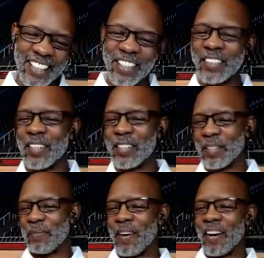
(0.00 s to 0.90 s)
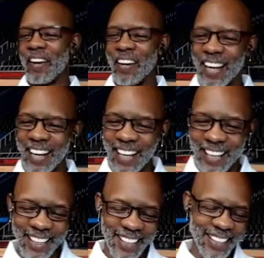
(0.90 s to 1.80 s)
You share it tomorrow. I like
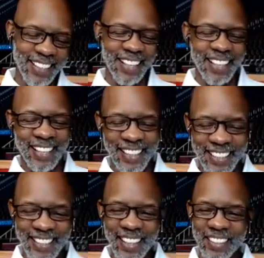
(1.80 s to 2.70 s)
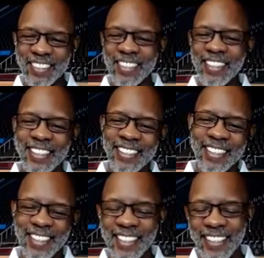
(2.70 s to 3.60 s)
it. That's good.
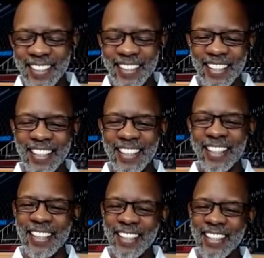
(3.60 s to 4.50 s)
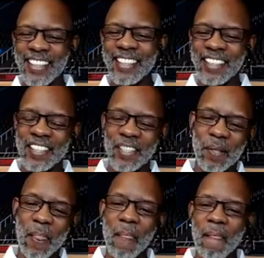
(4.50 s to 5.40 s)
Yes, I love your
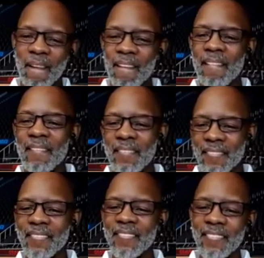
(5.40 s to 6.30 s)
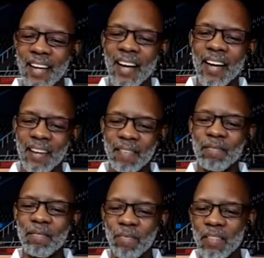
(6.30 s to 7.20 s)
attitude. I can tell
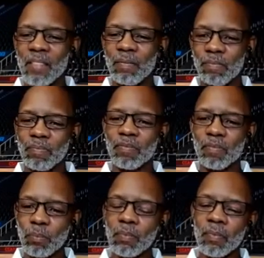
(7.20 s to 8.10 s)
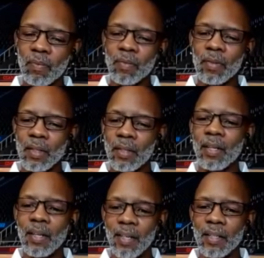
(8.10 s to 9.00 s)
that's part of who you are, because your
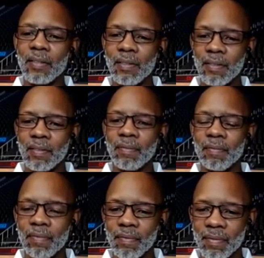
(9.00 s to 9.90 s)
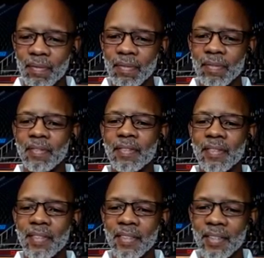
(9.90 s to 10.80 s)
attitude is very, very,
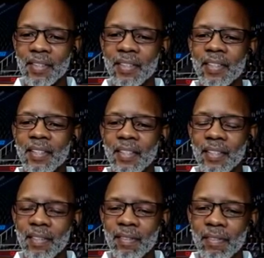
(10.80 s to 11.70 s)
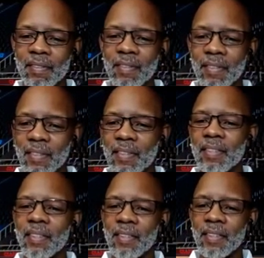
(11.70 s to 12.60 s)
it's inspiring. You're an
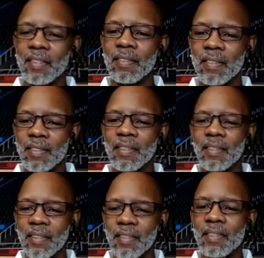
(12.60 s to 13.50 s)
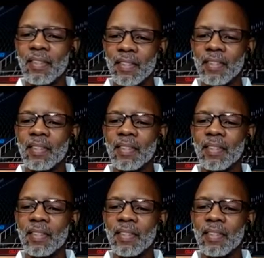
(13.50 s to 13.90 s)
inspiring individual.